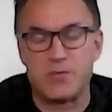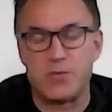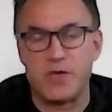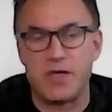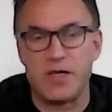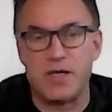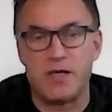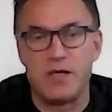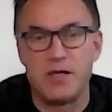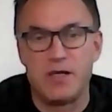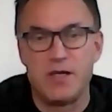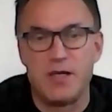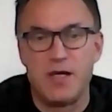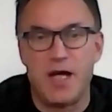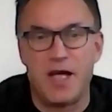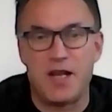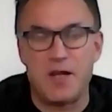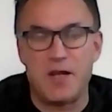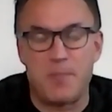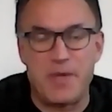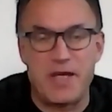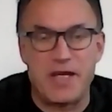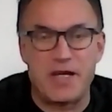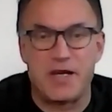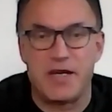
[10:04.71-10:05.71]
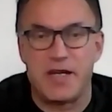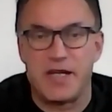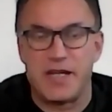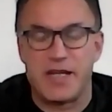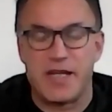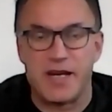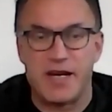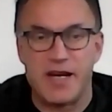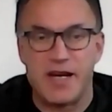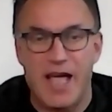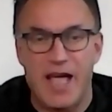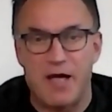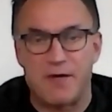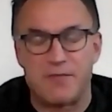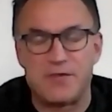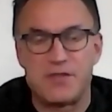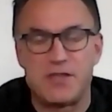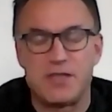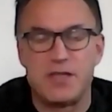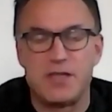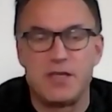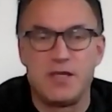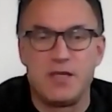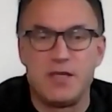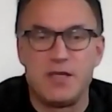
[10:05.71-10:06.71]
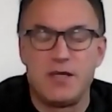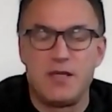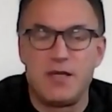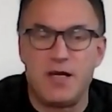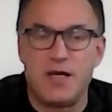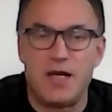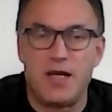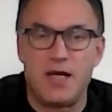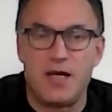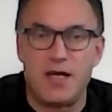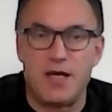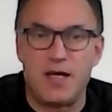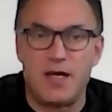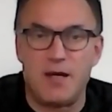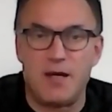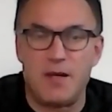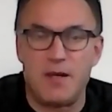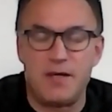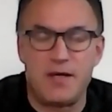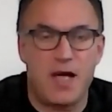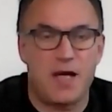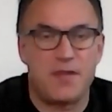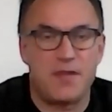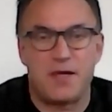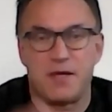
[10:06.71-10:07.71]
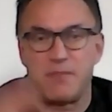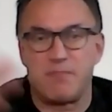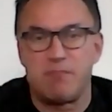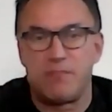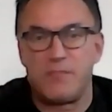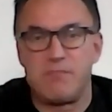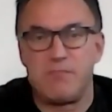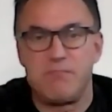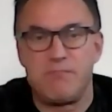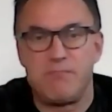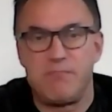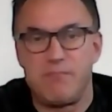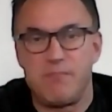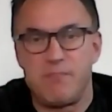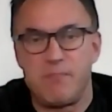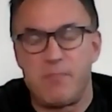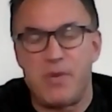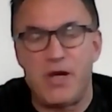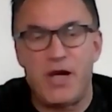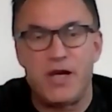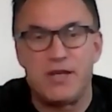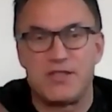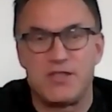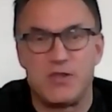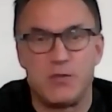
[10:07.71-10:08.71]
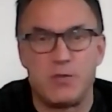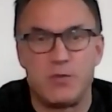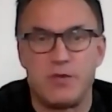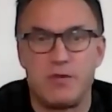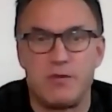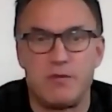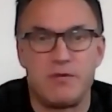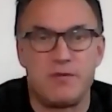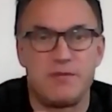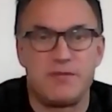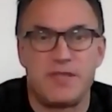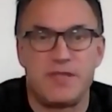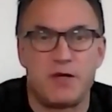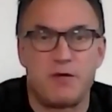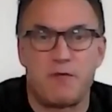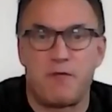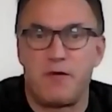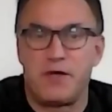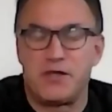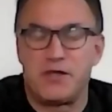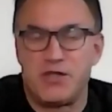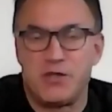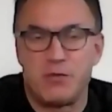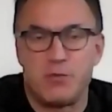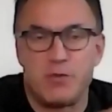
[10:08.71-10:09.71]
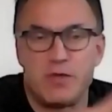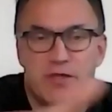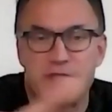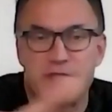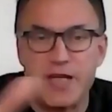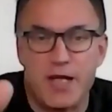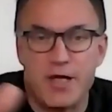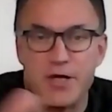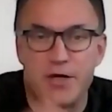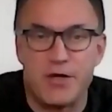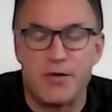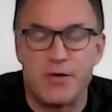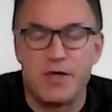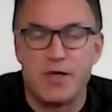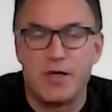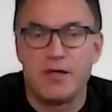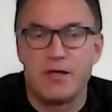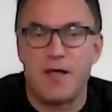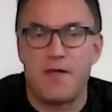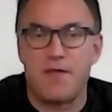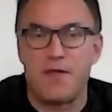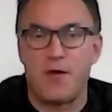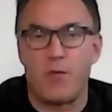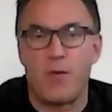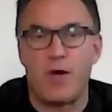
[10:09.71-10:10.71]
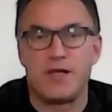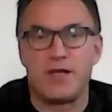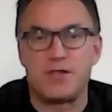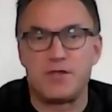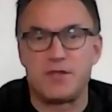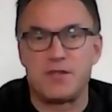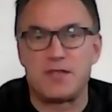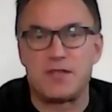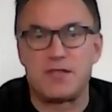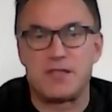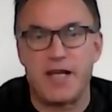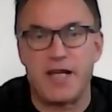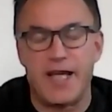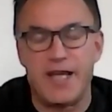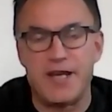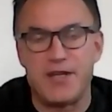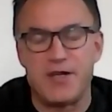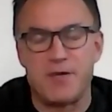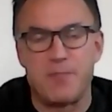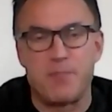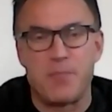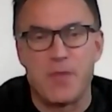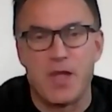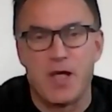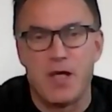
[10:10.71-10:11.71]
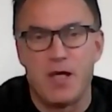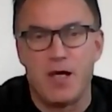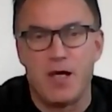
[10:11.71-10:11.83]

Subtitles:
We had a picnic and left. Another person will, instead of fishing, will tell you that they went to the stadium.